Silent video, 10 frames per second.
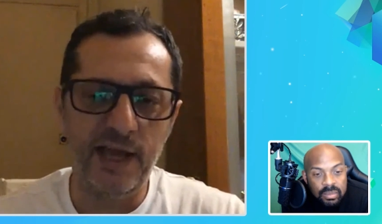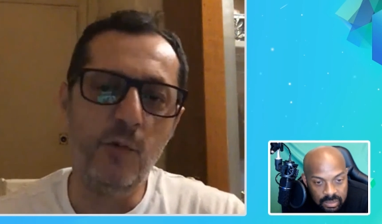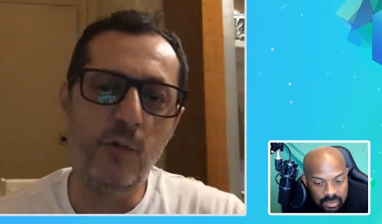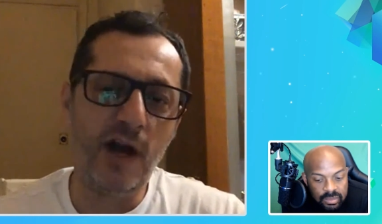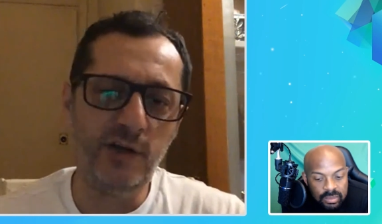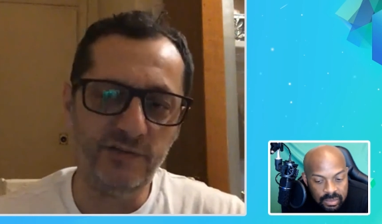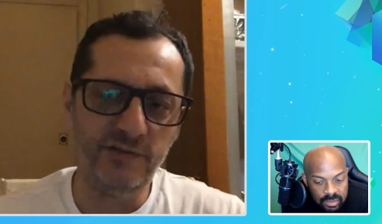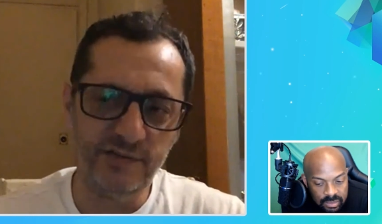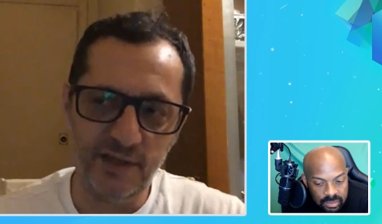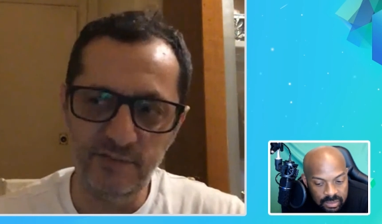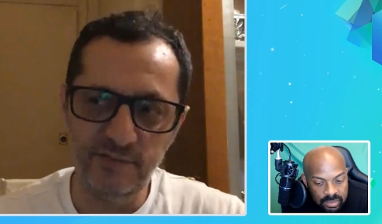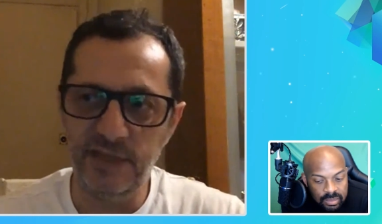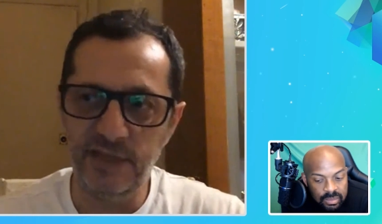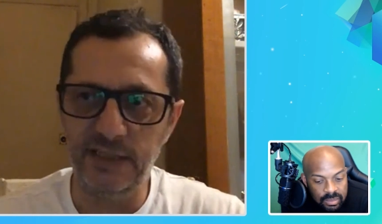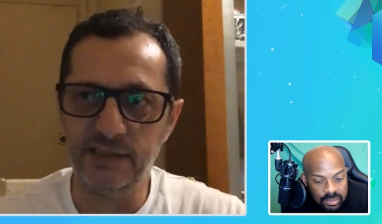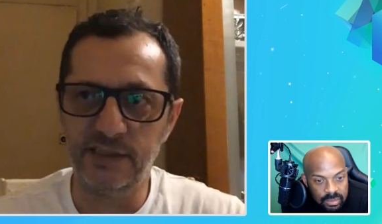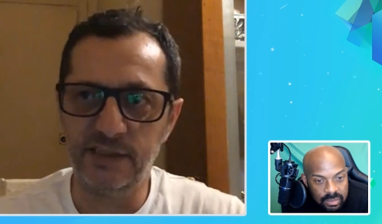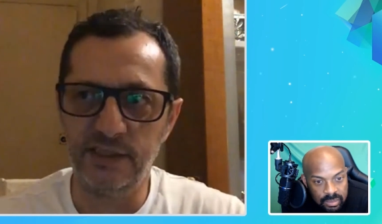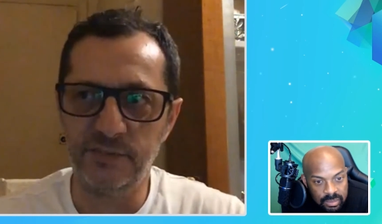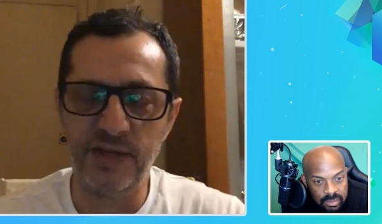Speaker 1: and one of them
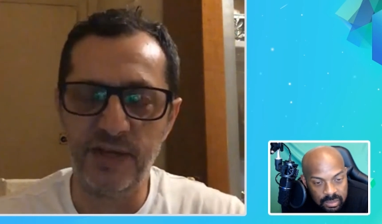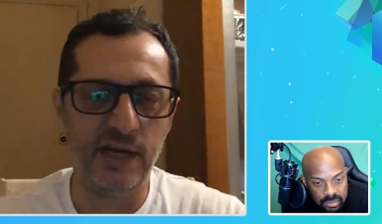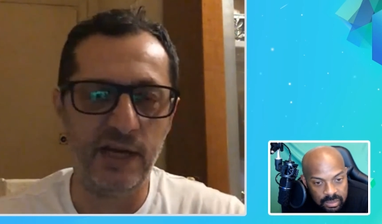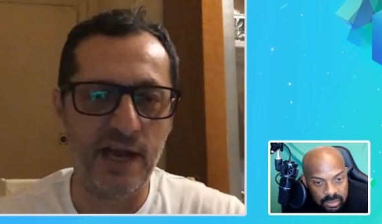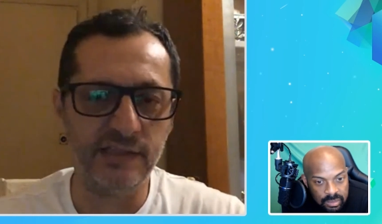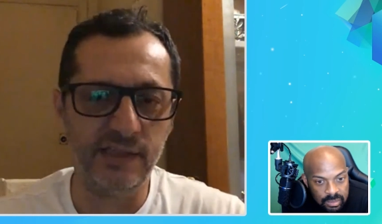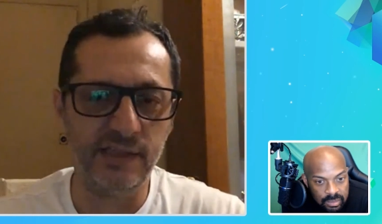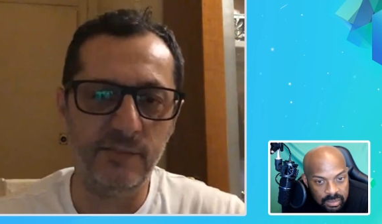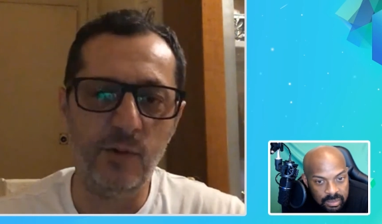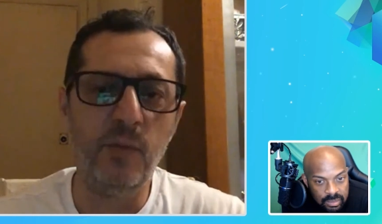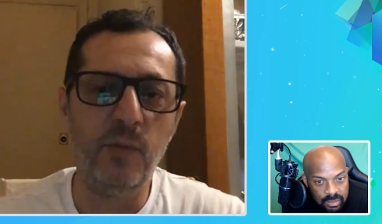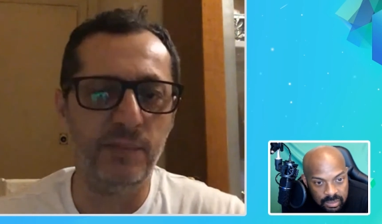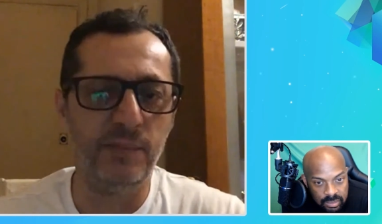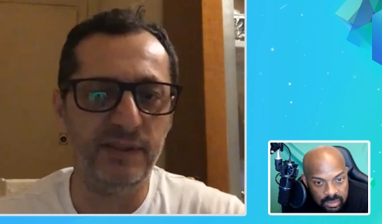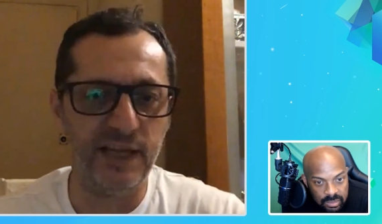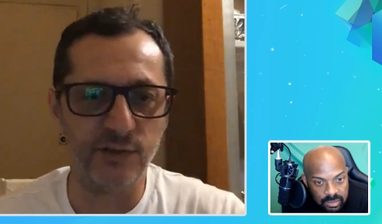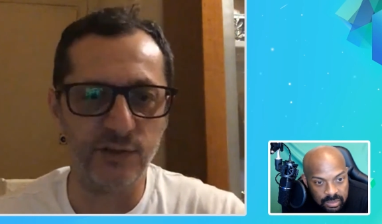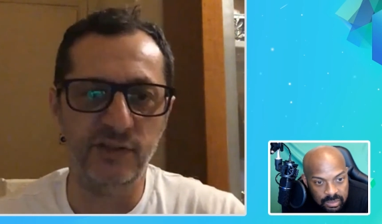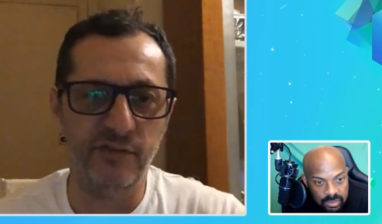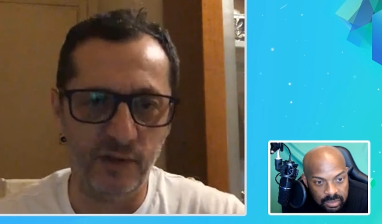is uh, specialized in the mobile
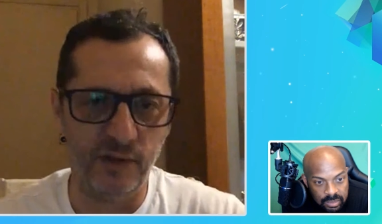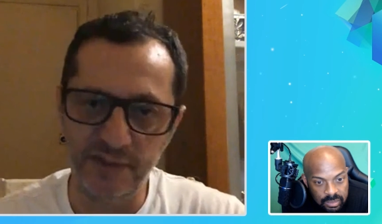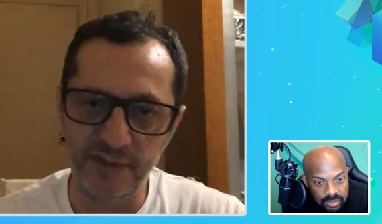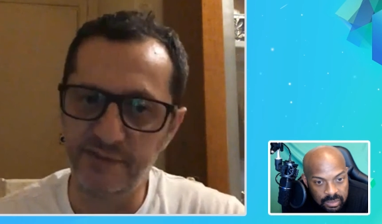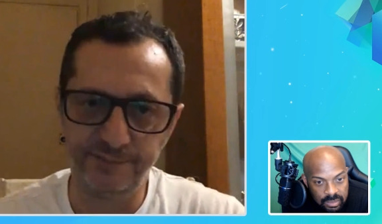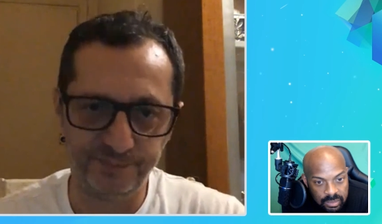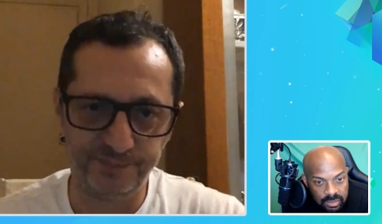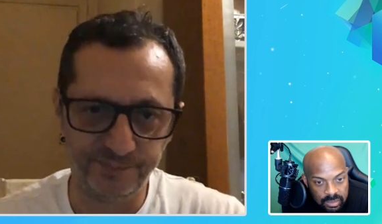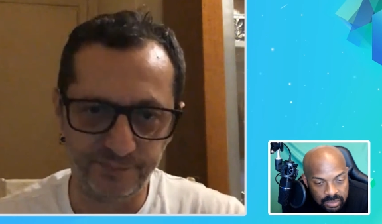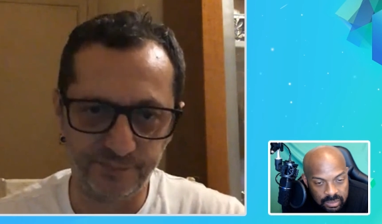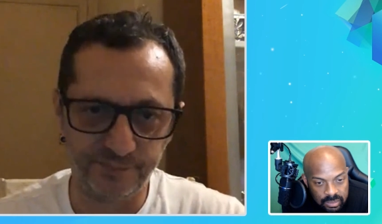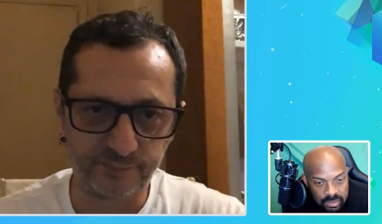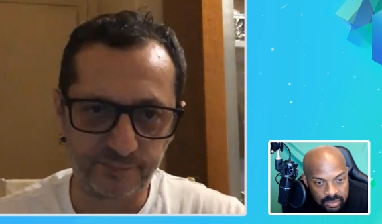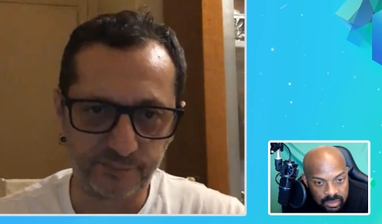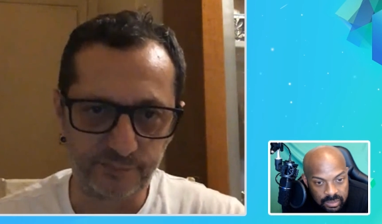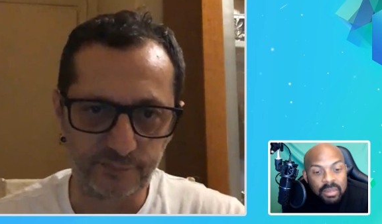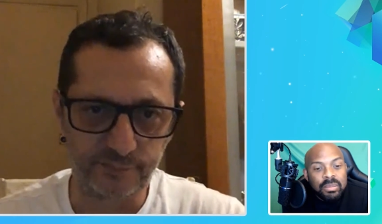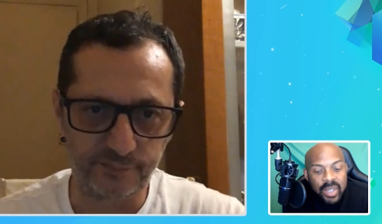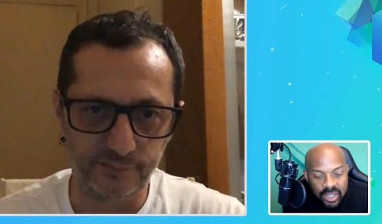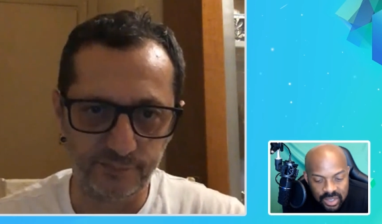application development.
Speaker 2: Yeah,
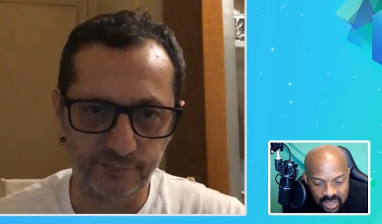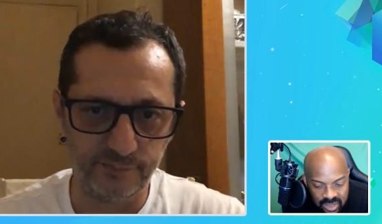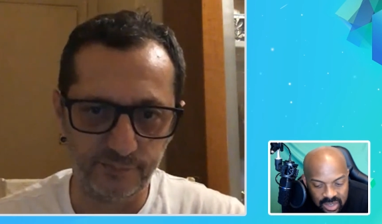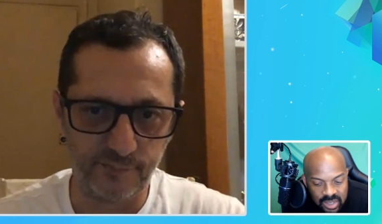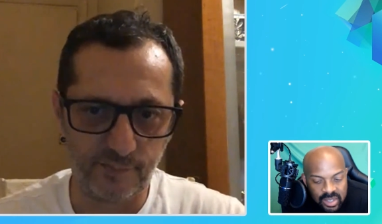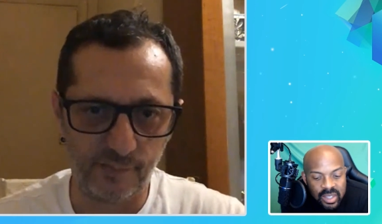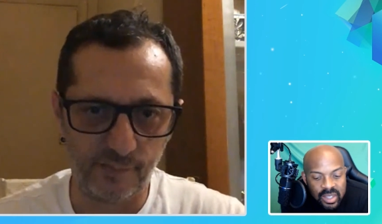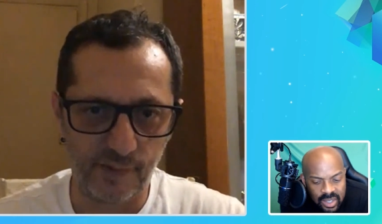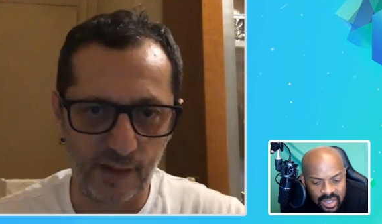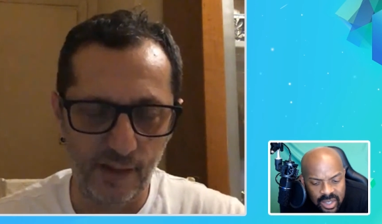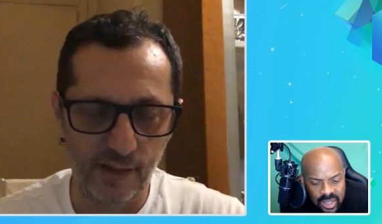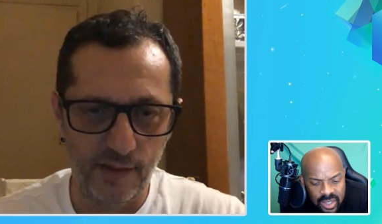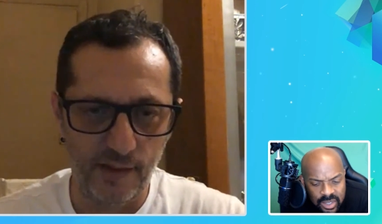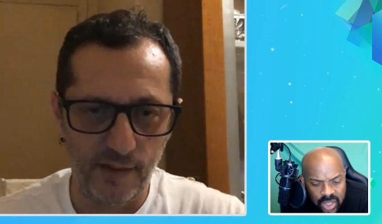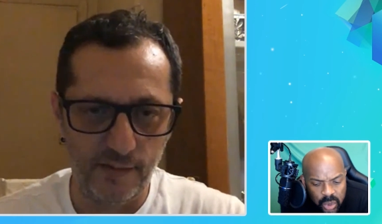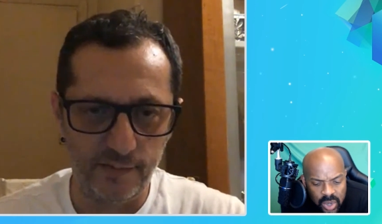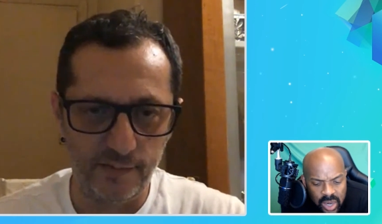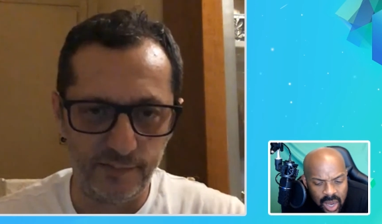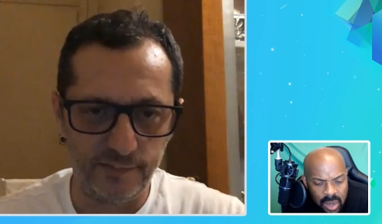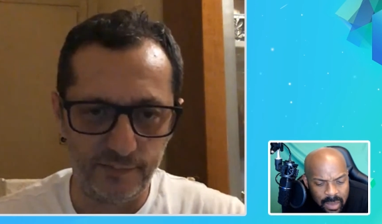excellent. So, um,
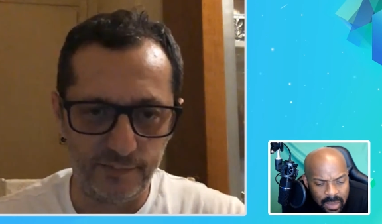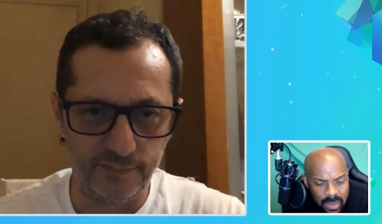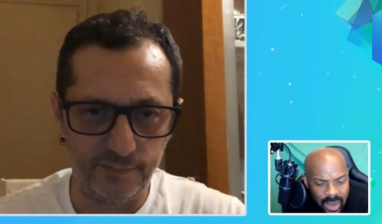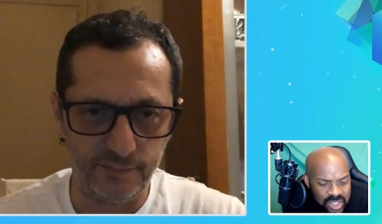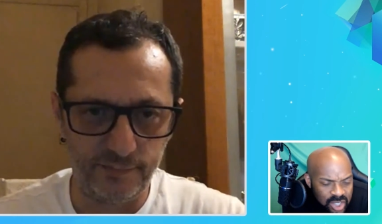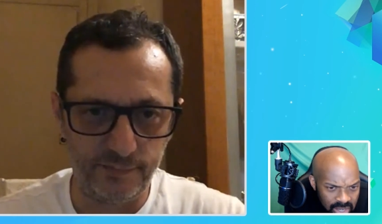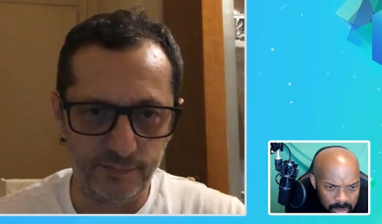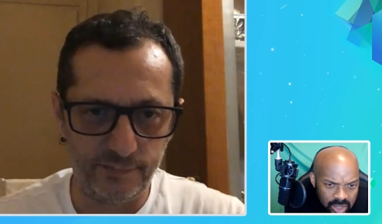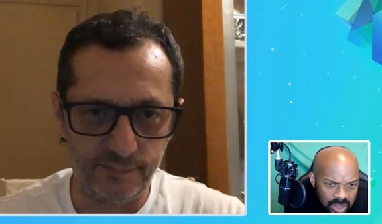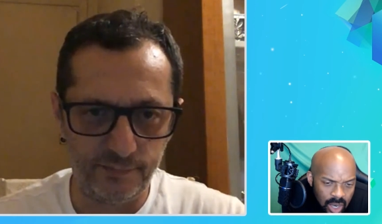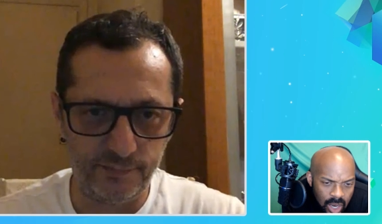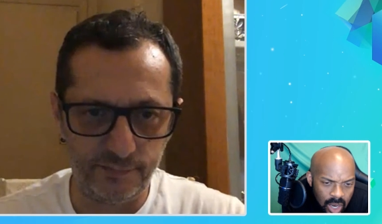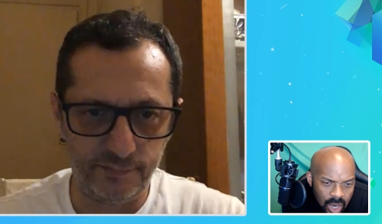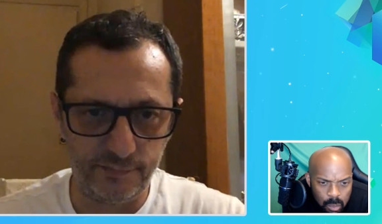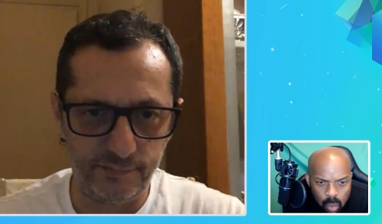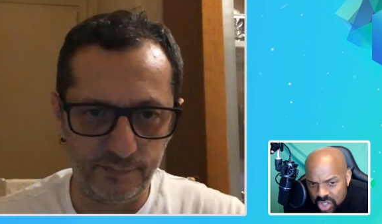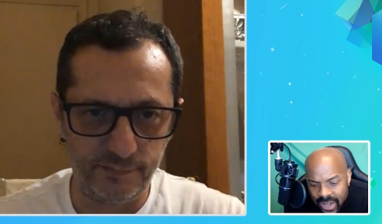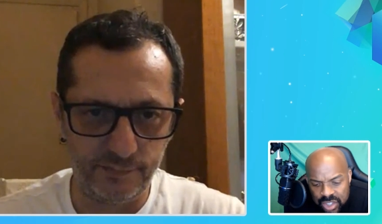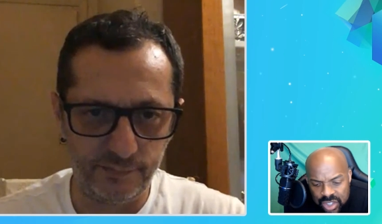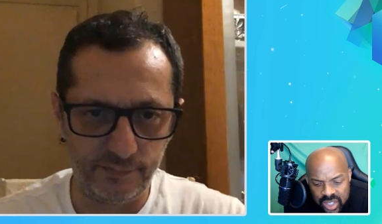as a developer, um, what
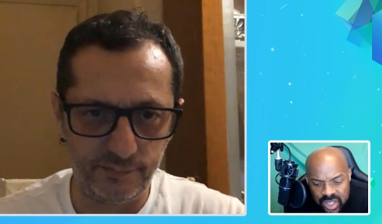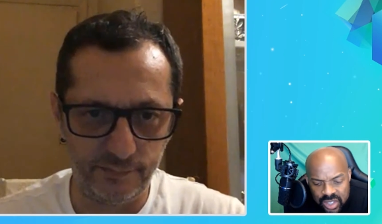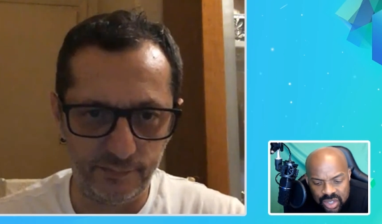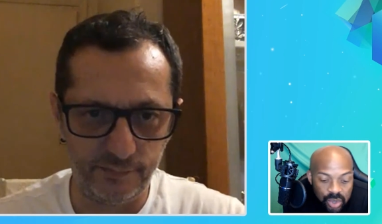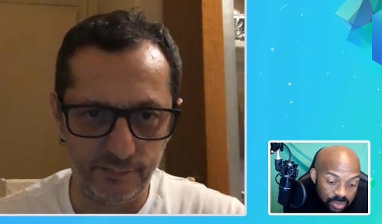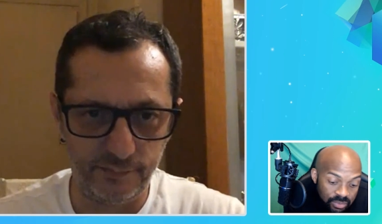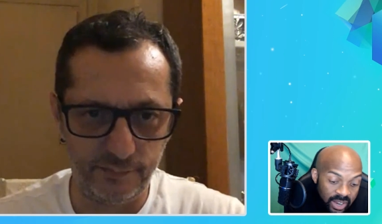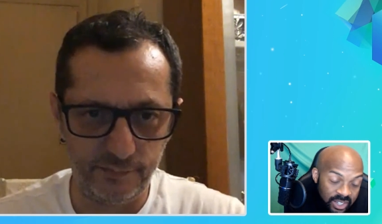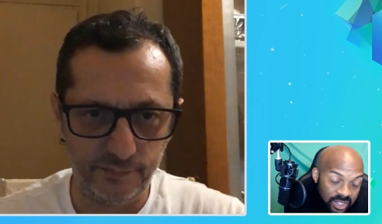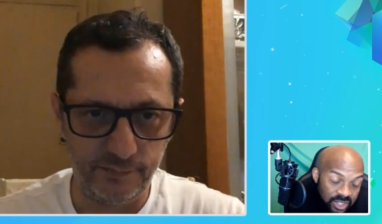challenges do you face,